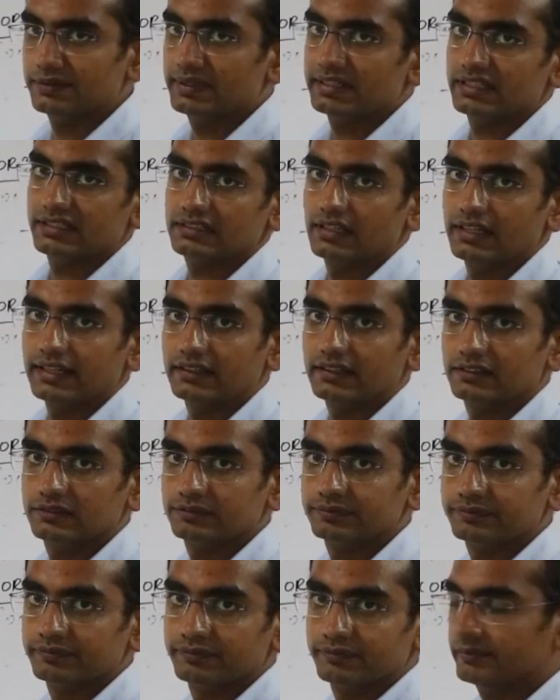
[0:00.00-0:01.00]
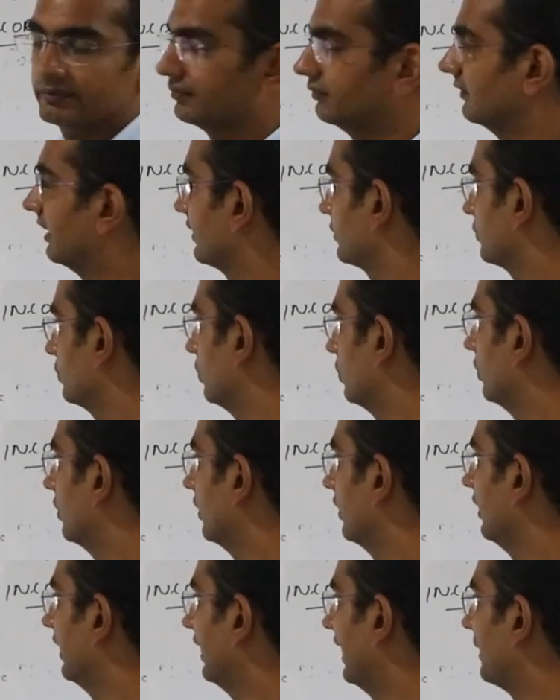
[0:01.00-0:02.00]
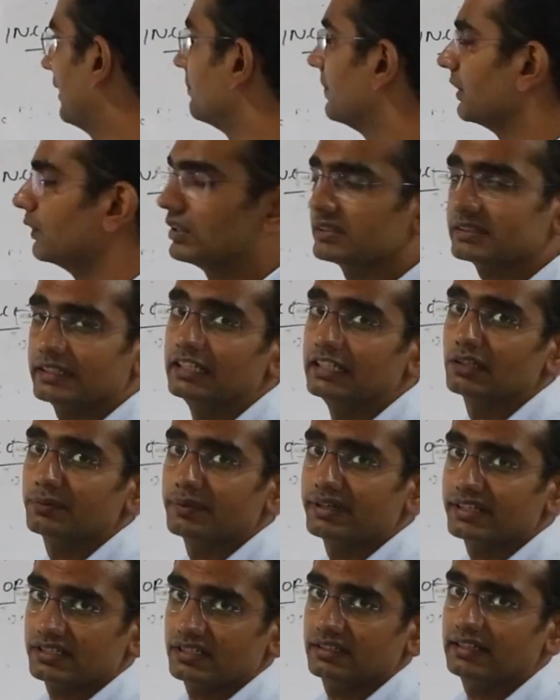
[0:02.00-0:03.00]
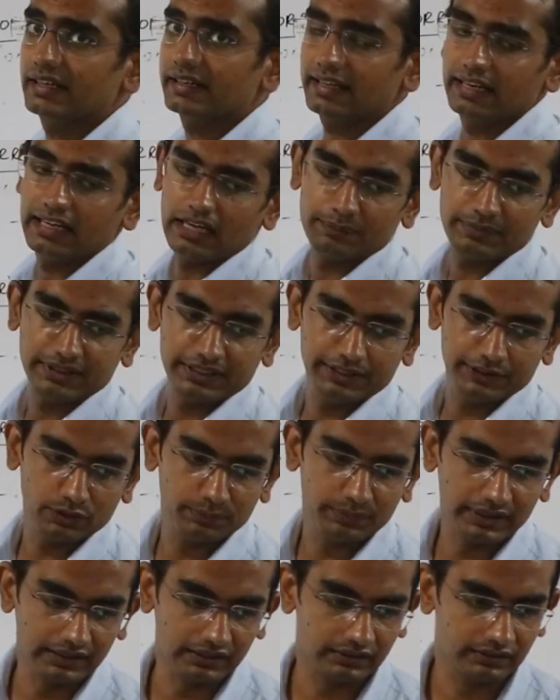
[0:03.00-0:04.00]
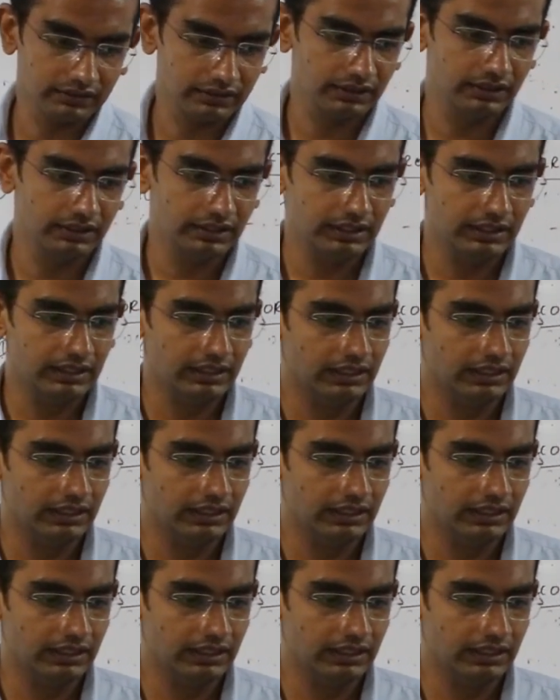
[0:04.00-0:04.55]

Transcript: the statement is correct. There is no ambiguous interpretation that can happen in your brain.